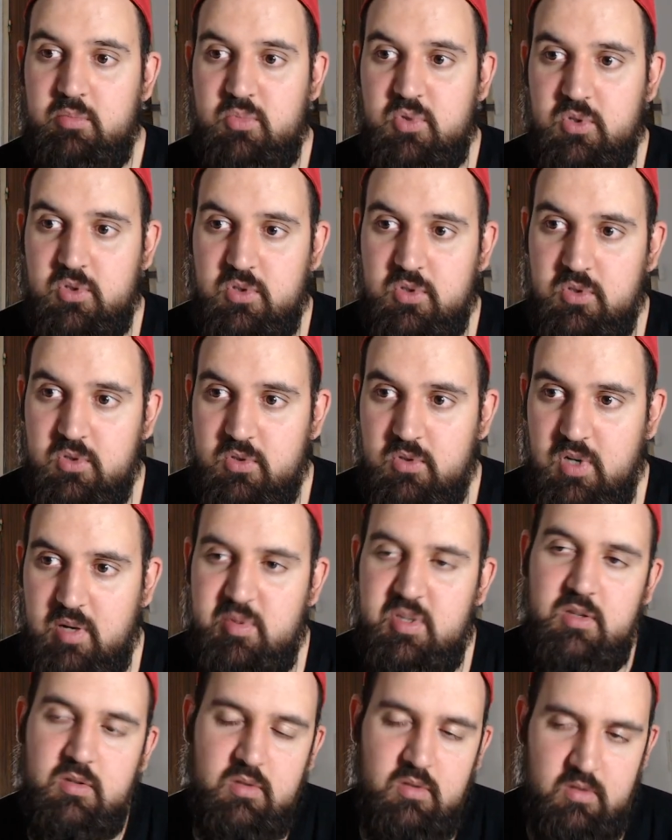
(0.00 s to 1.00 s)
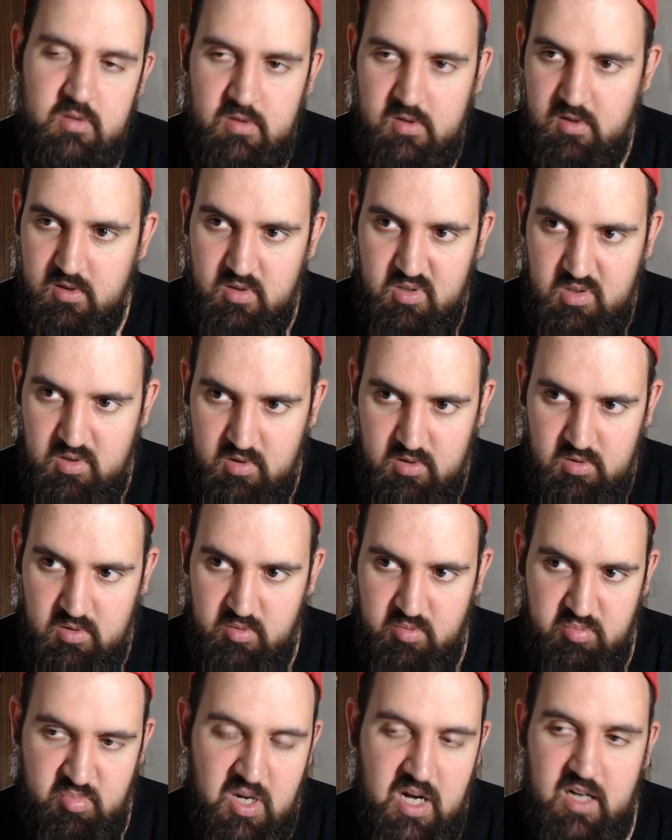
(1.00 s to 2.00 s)
the, the i mean
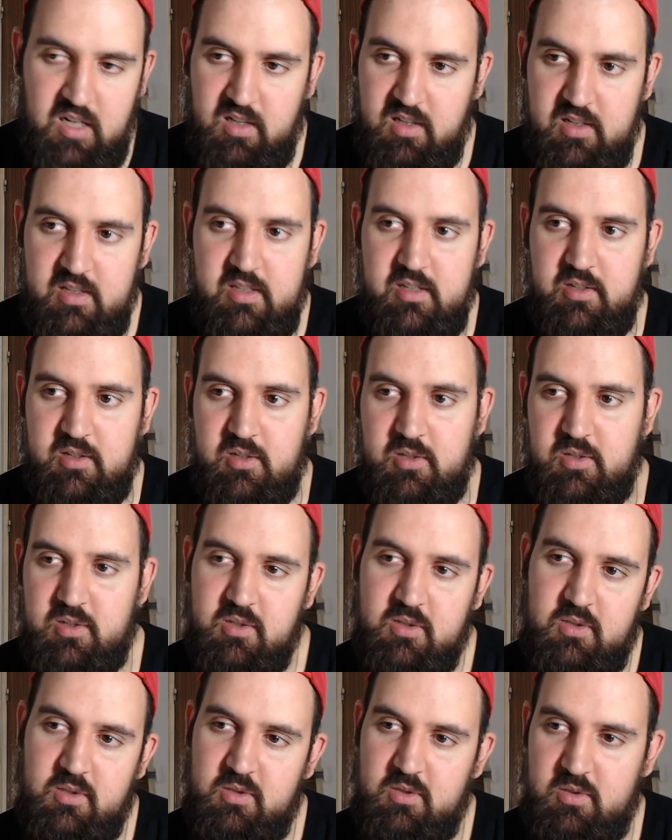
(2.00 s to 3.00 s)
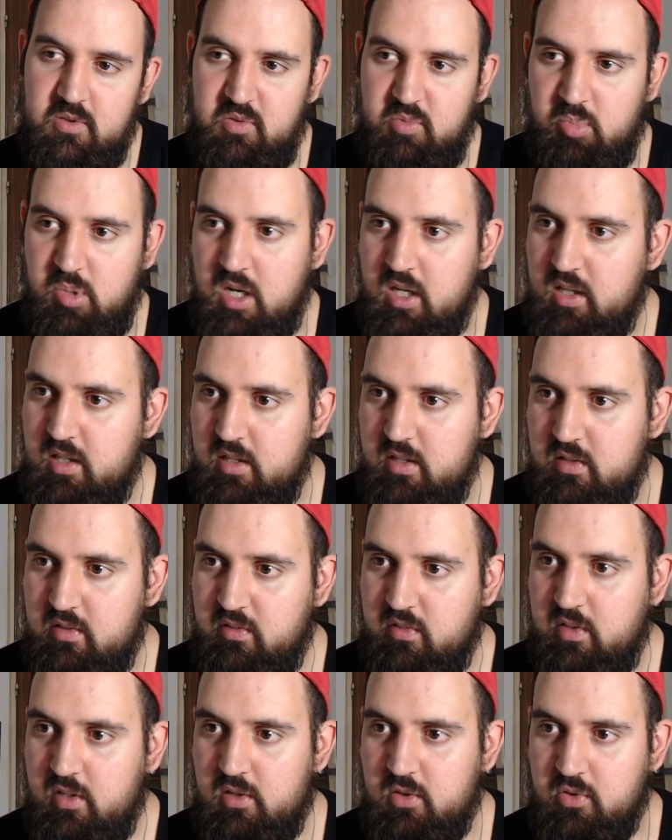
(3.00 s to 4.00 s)
partly uh, it's partly
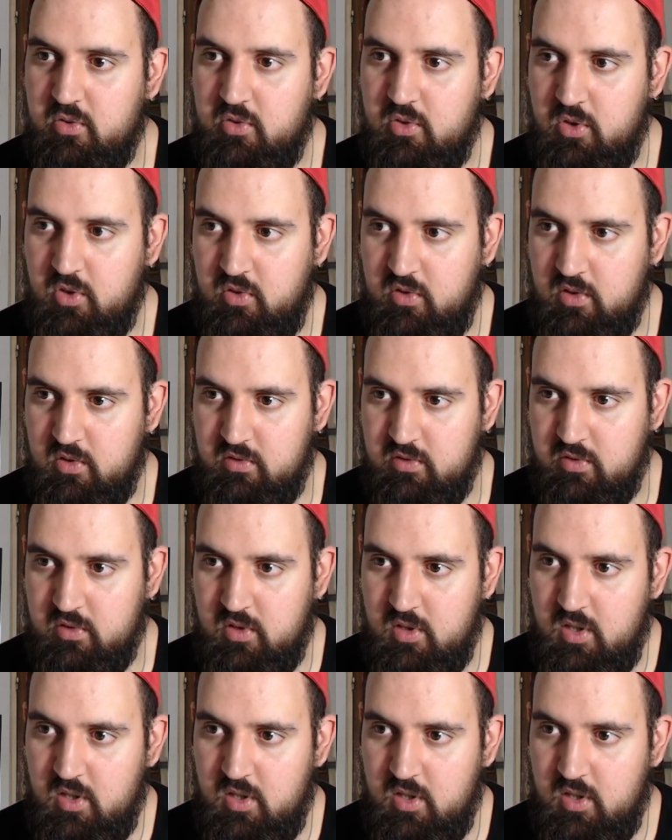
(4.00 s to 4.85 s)
still a source of